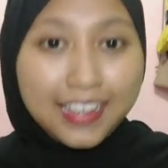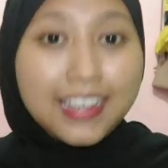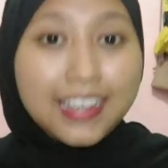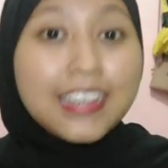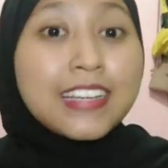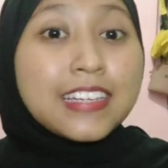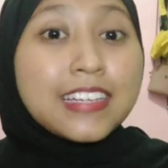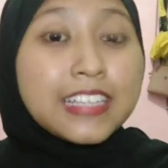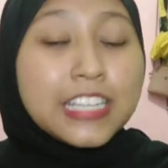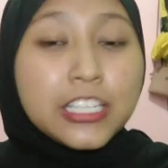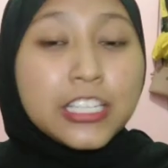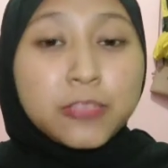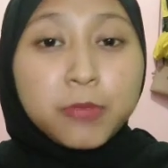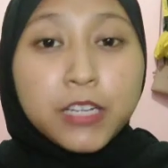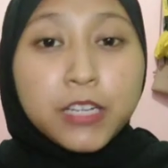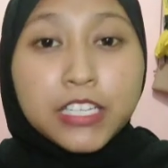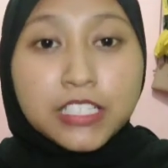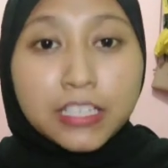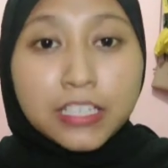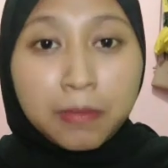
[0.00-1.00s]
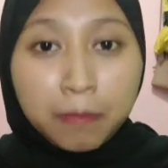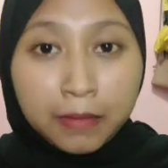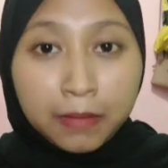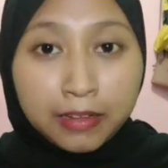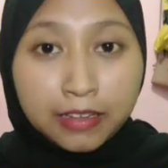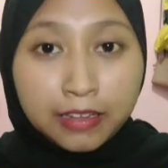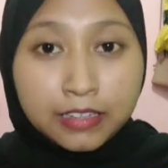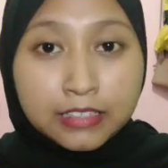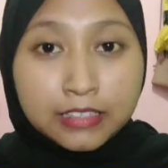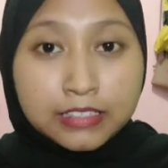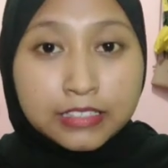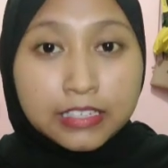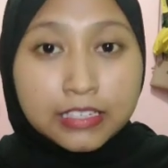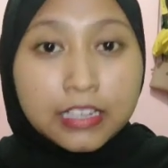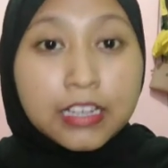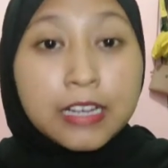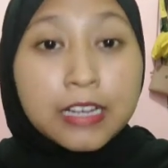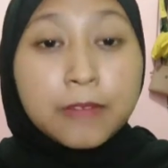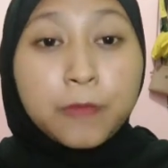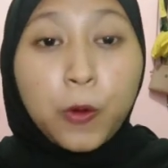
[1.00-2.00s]
These principles
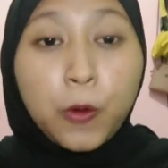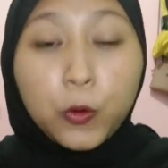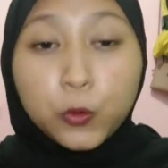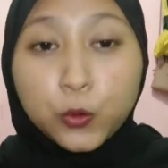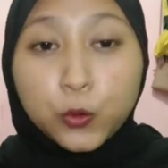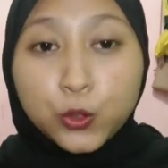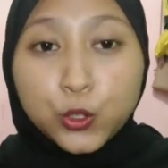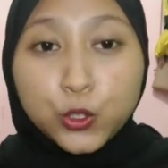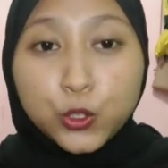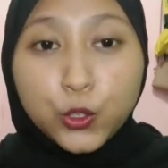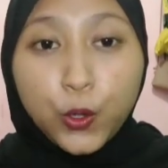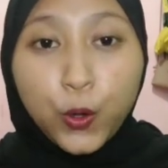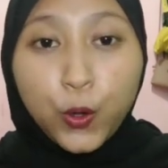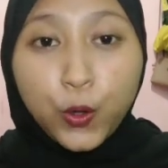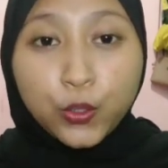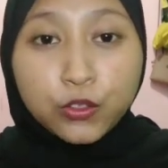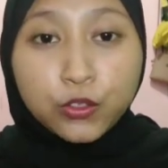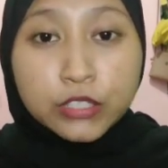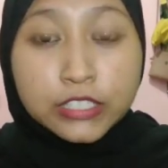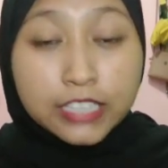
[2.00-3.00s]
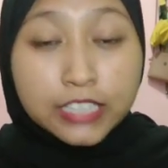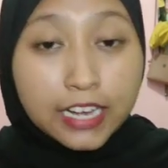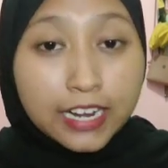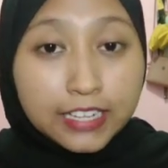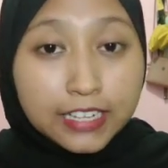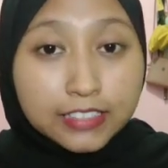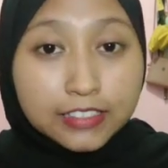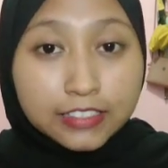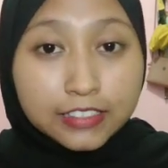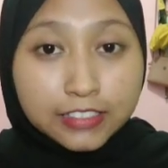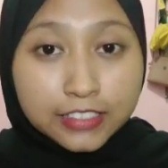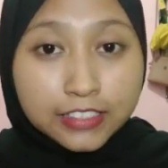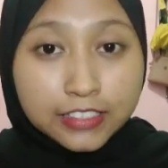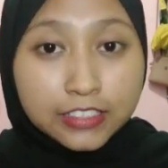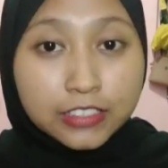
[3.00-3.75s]
focus on children